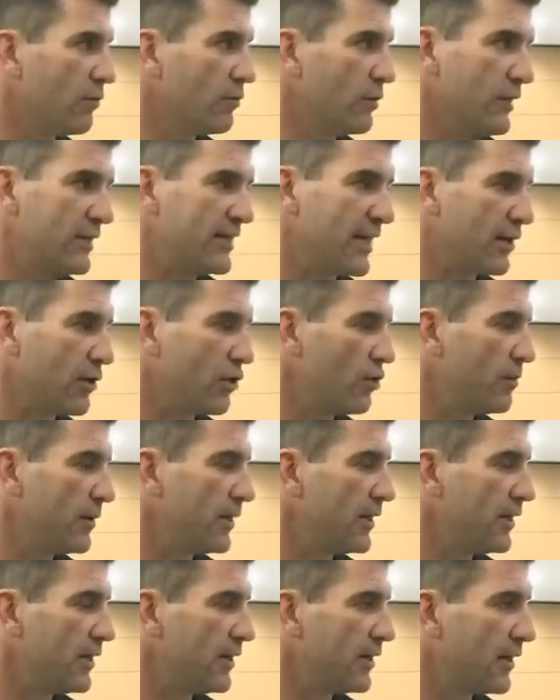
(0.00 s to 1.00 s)
Well, we'll take
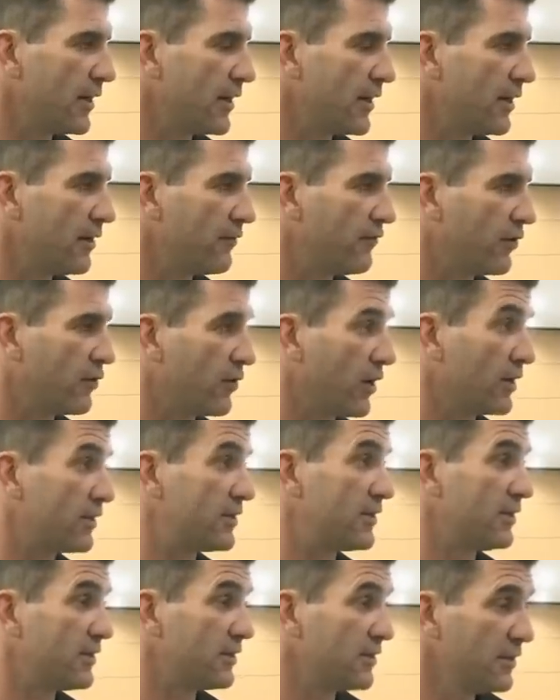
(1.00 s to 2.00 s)
nobody for
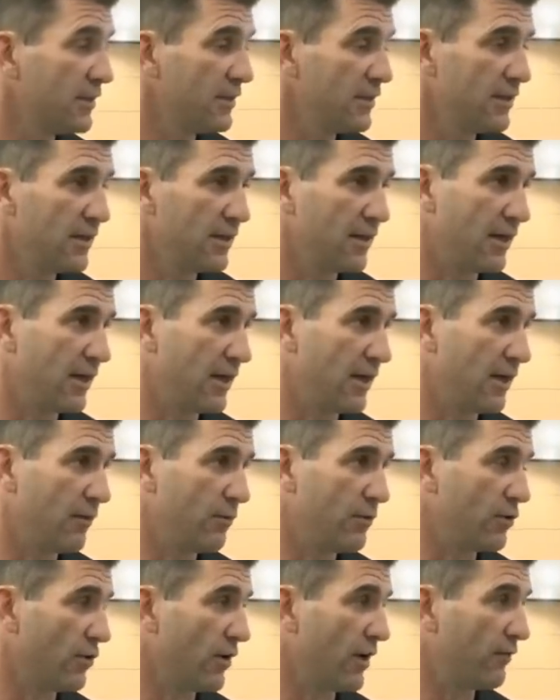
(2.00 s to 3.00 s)
granted.
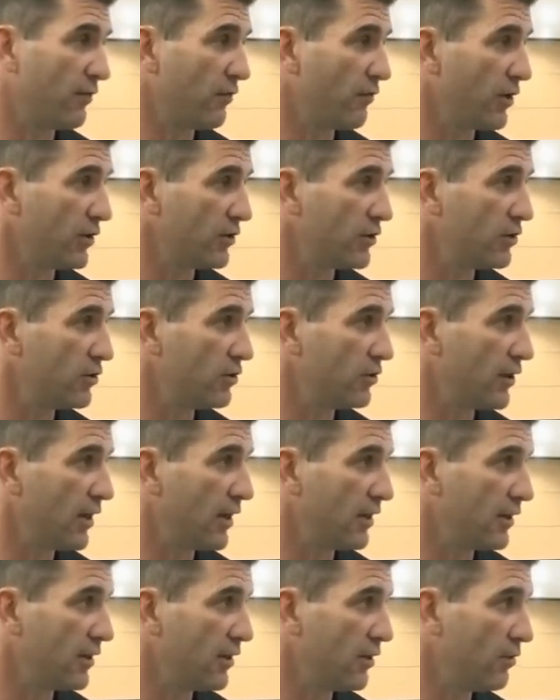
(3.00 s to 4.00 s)
We don't have the right to do
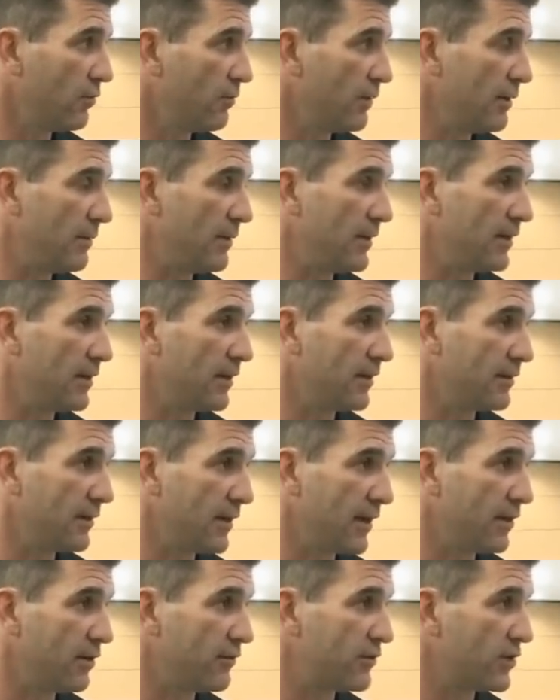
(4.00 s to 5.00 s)
that. You know, maybe at
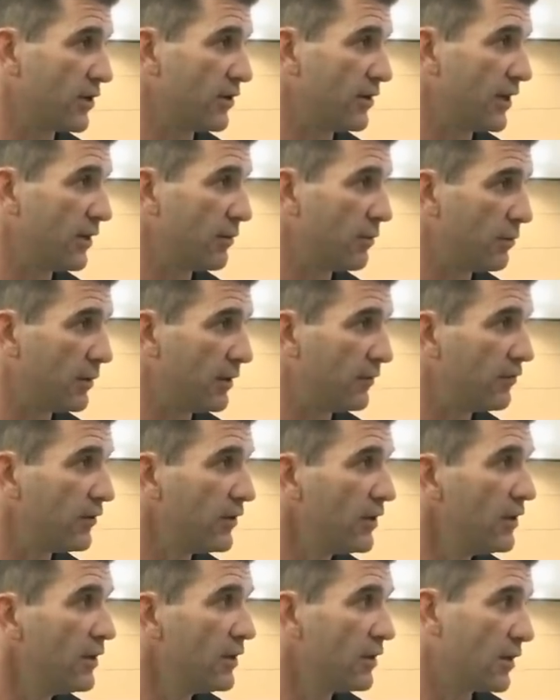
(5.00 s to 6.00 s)
the end of Sunday when we've
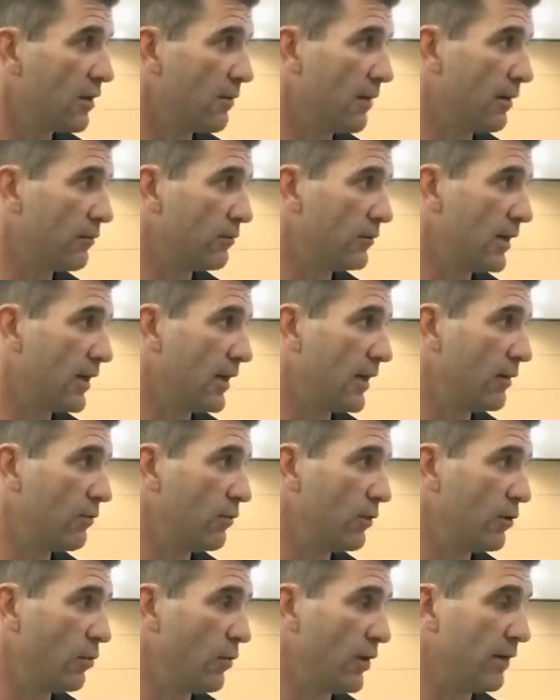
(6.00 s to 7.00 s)
come out
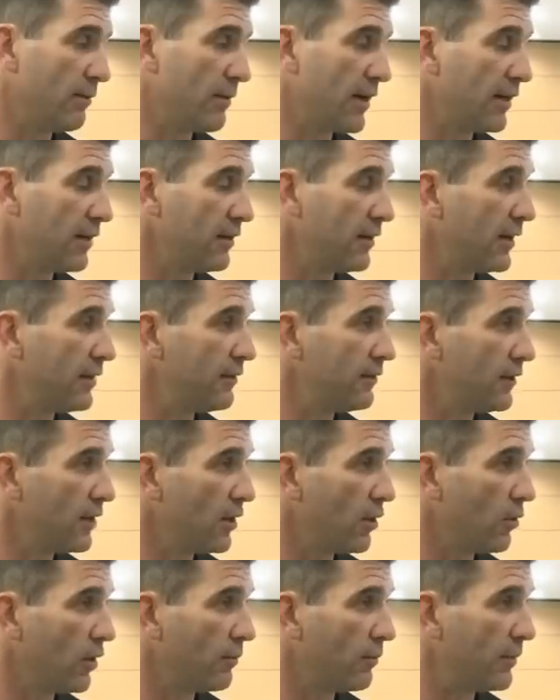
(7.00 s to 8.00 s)
with the winning medal, then
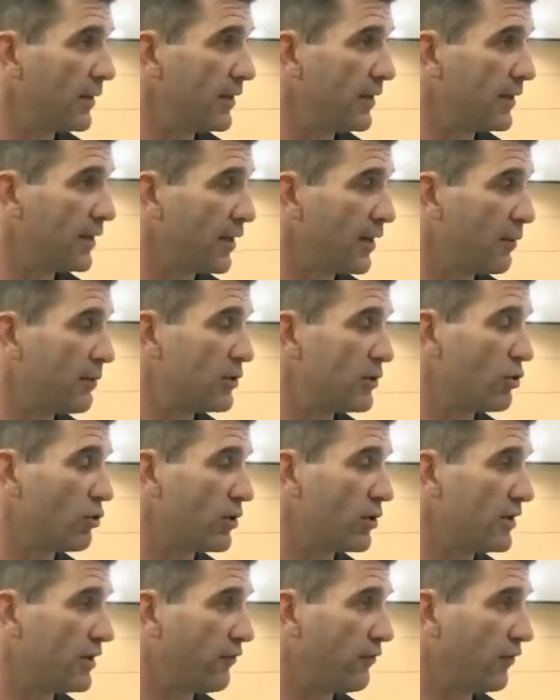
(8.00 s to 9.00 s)
you know I'll be
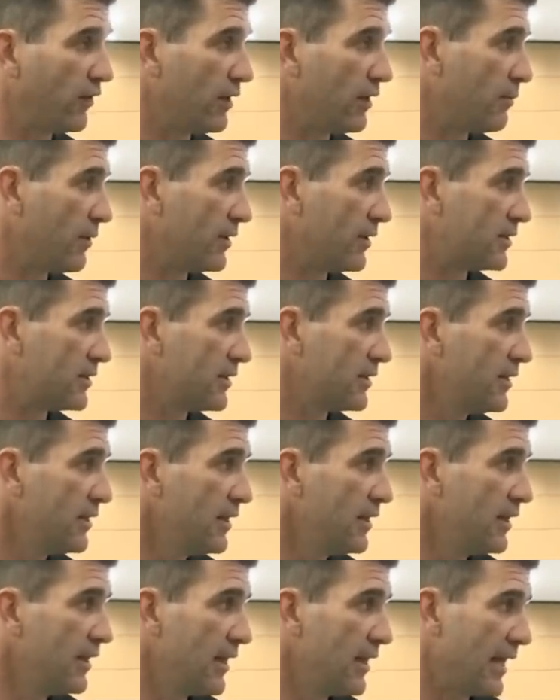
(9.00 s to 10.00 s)
talking differently. But
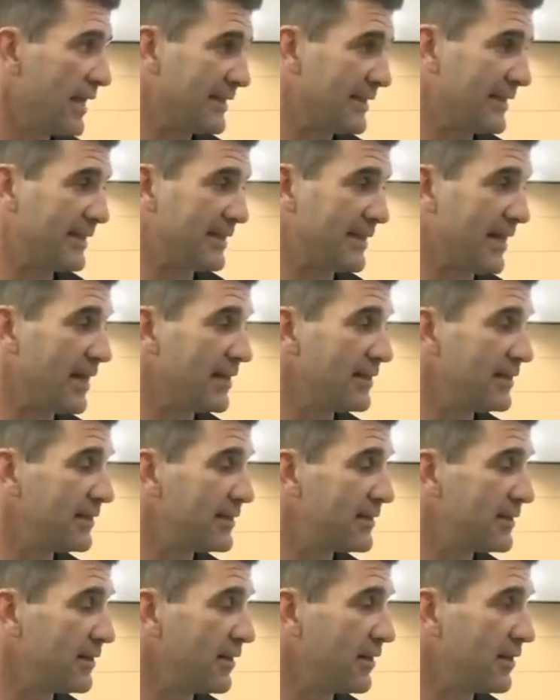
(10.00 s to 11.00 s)
as it stands,
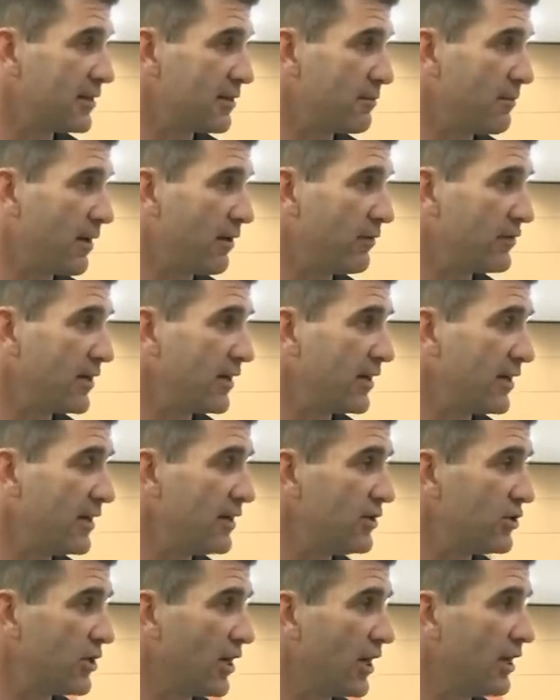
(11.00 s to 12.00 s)
it's a matter of taking
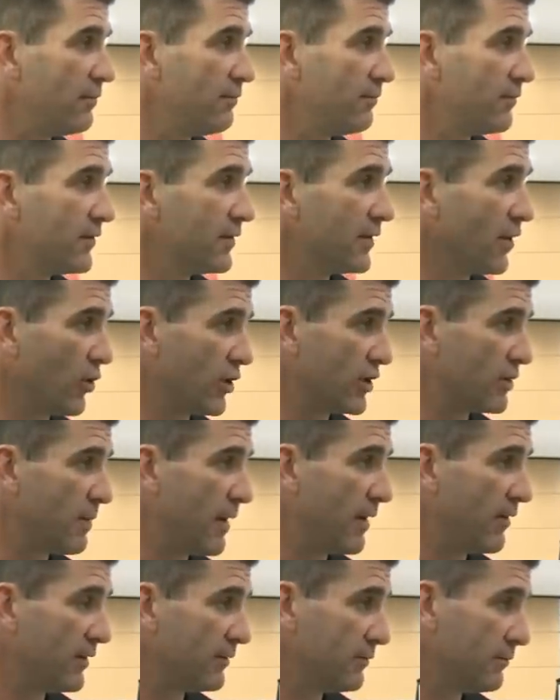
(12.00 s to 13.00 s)
each game on its
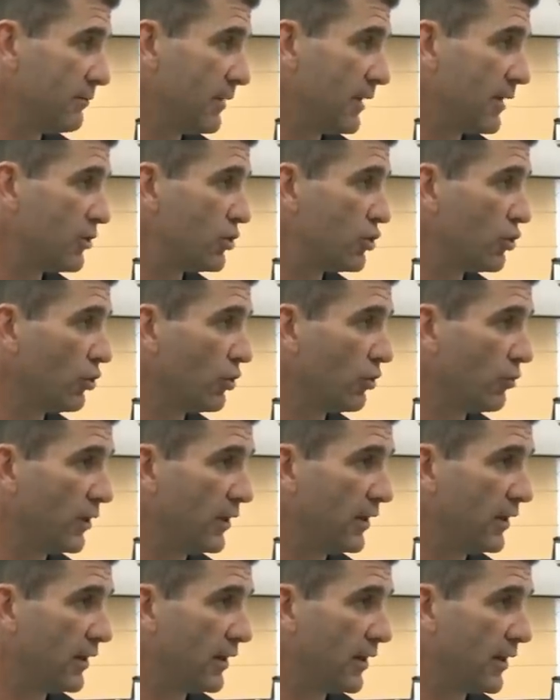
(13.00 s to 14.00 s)
merit and making sure that
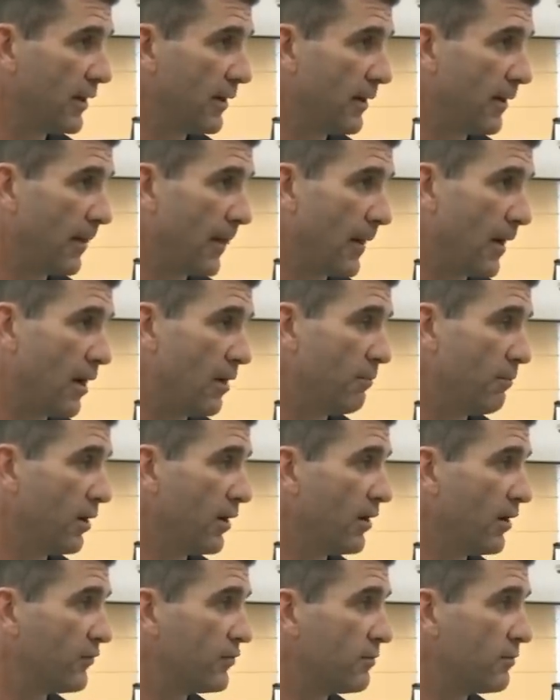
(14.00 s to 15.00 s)
we are
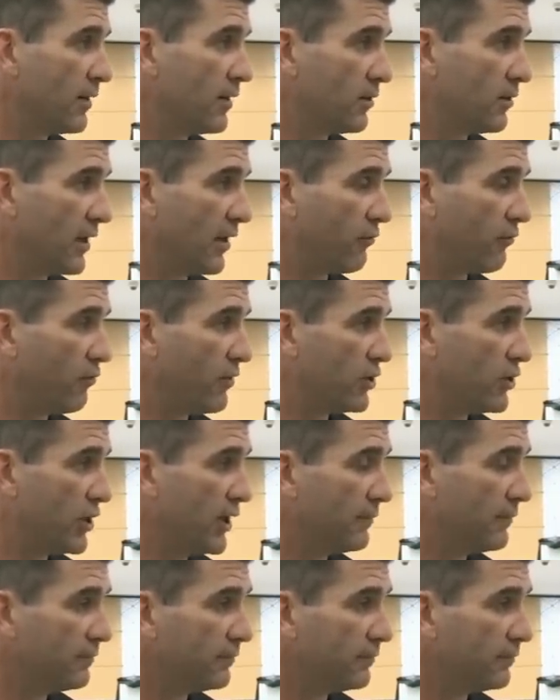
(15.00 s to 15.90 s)
humble enough to get through each